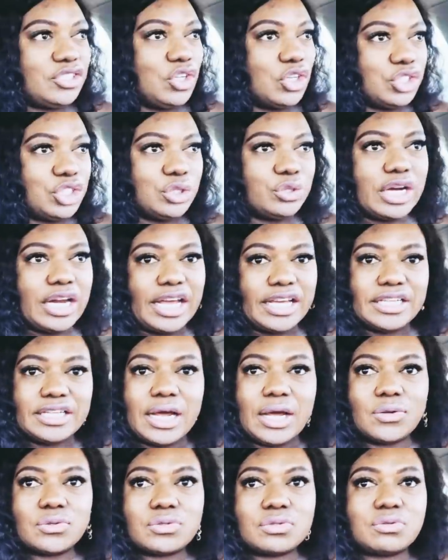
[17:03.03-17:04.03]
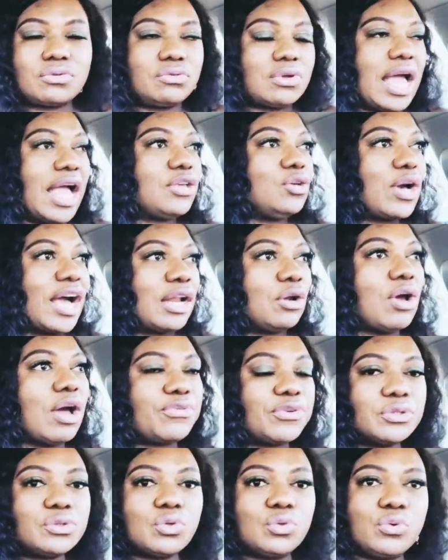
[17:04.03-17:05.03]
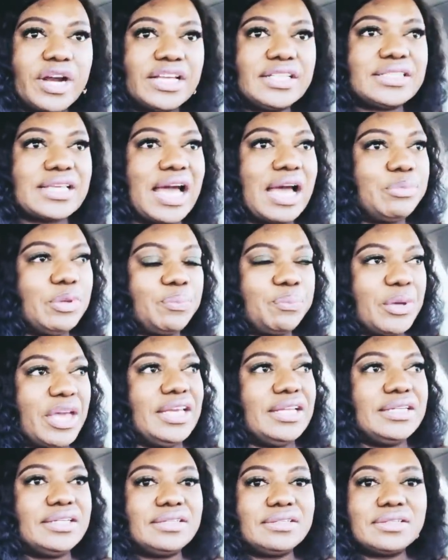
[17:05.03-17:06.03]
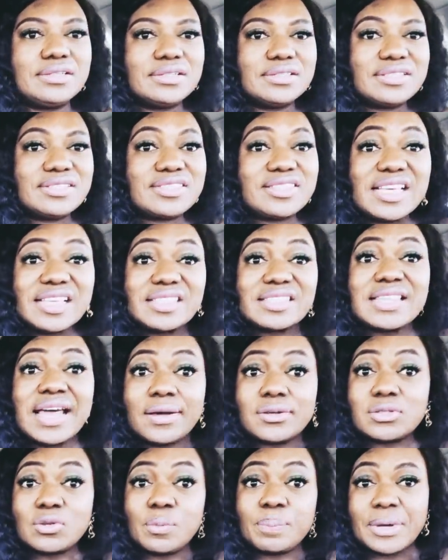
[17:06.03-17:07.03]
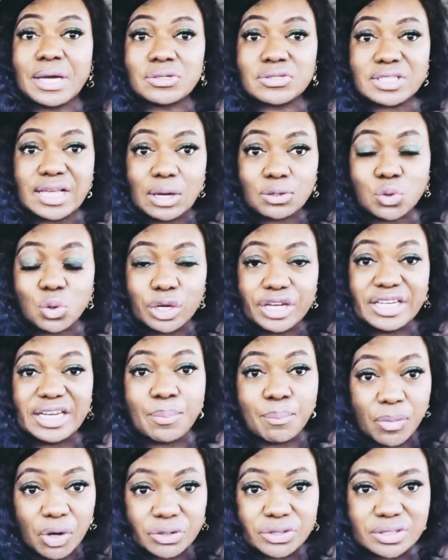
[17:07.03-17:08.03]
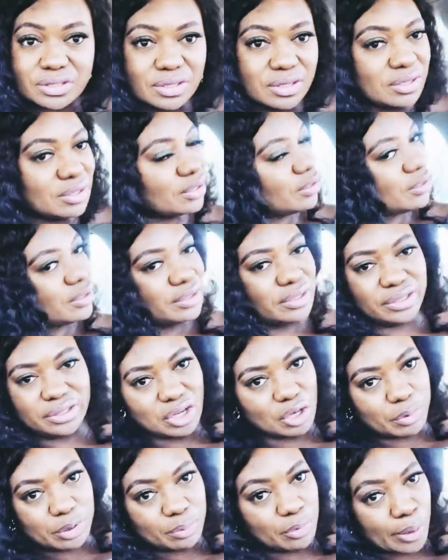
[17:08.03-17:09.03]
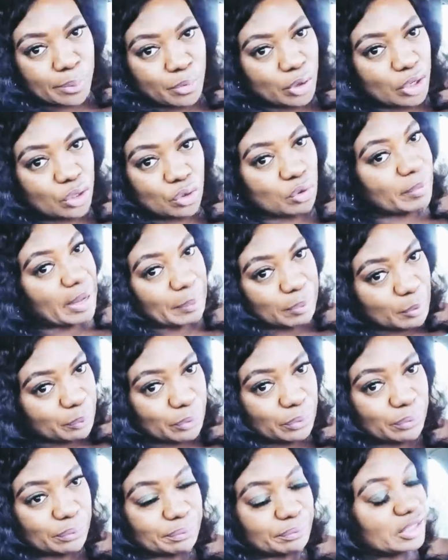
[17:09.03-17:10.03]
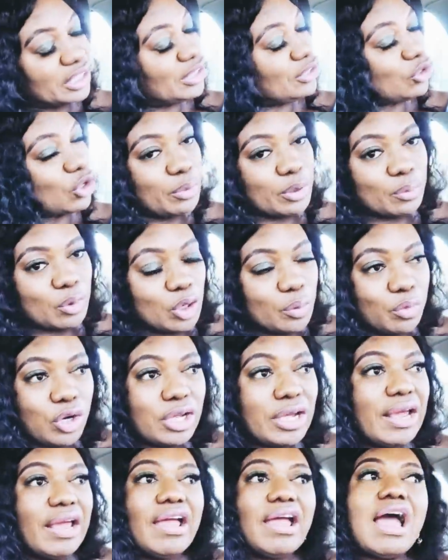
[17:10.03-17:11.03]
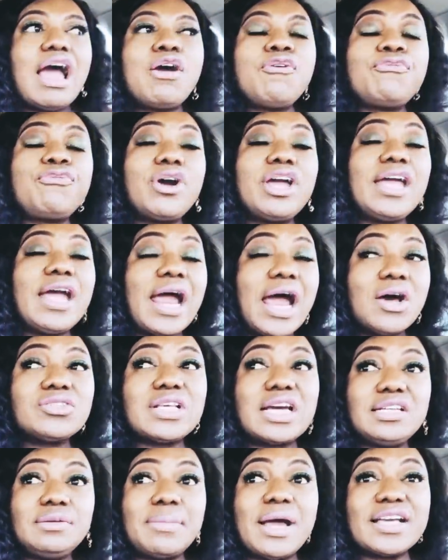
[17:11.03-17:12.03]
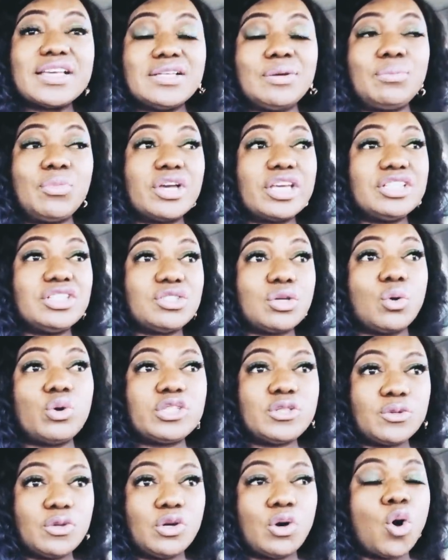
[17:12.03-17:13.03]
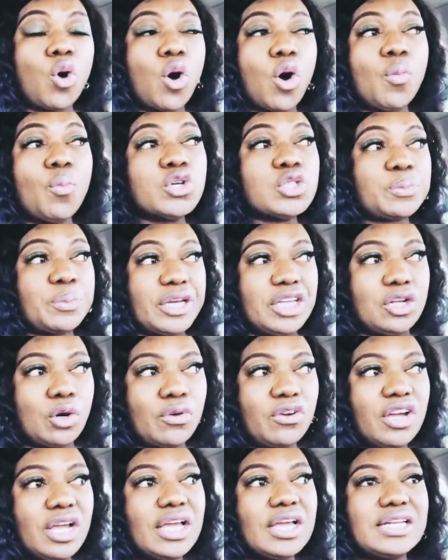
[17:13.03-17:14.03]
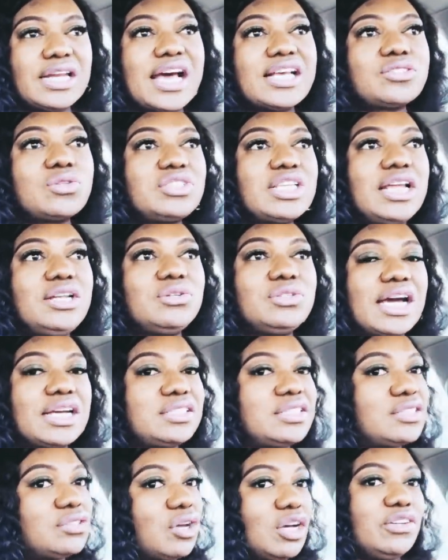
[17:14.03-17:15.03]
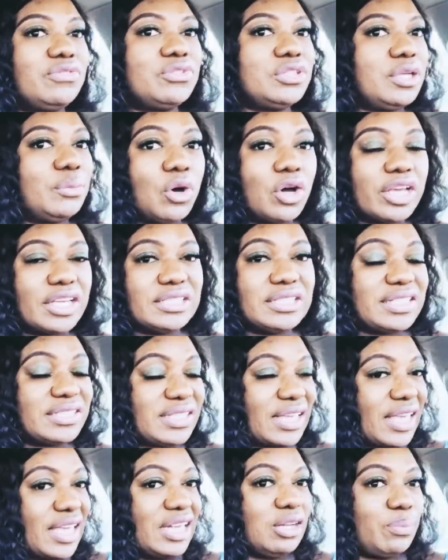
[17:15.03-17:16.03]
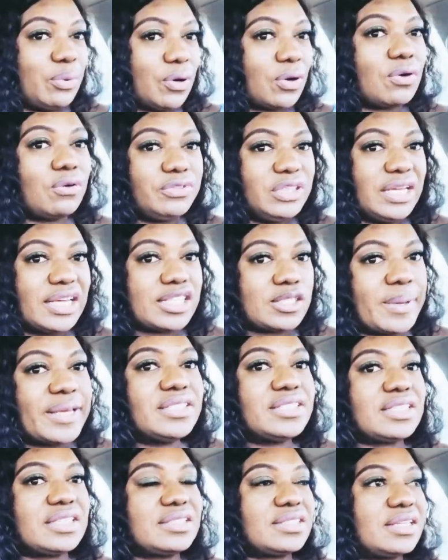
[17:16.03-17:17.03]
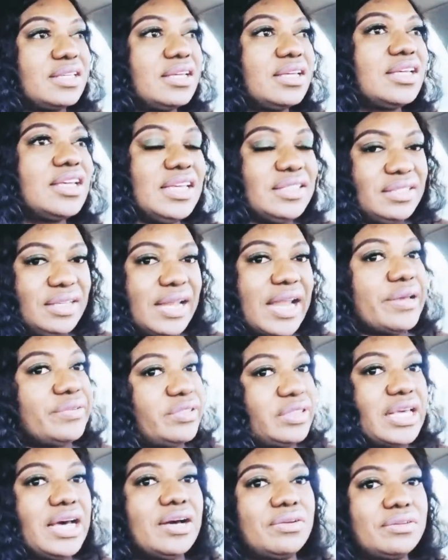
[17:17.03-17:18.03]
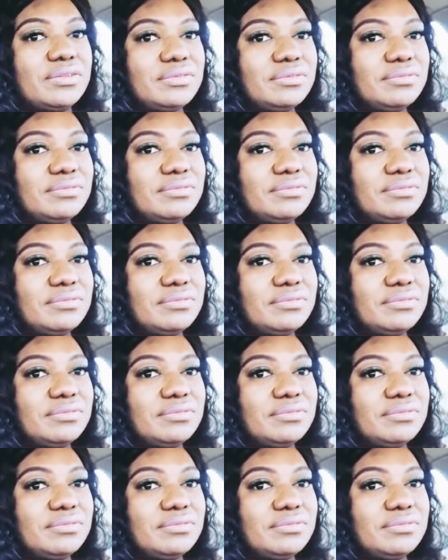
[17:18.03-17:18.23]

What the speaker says: Your children are in the house and you cannot afford to rent and be paying £6,000 outgoing in a month. You not be money, my people. You not be money. And for a house that the mortgage is always almost paid up, that's to tell you that it's not even the mortgage that is taking the bulk of the expenses. It's a lifestyle.